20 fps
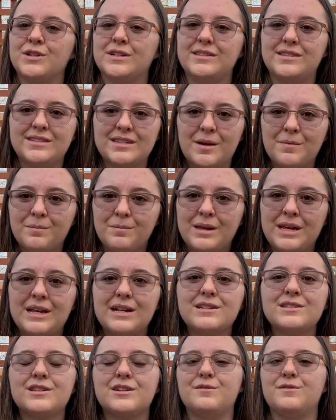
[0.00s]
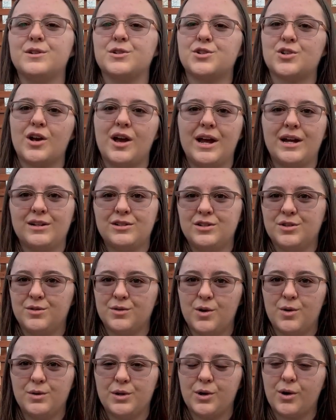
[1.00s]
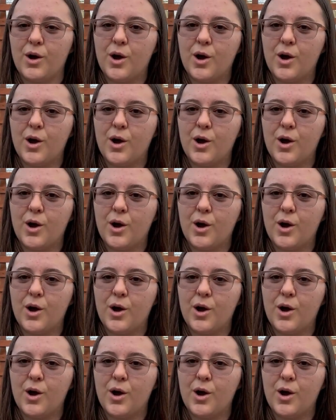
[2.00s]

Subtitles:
in some means if you're trying to grow your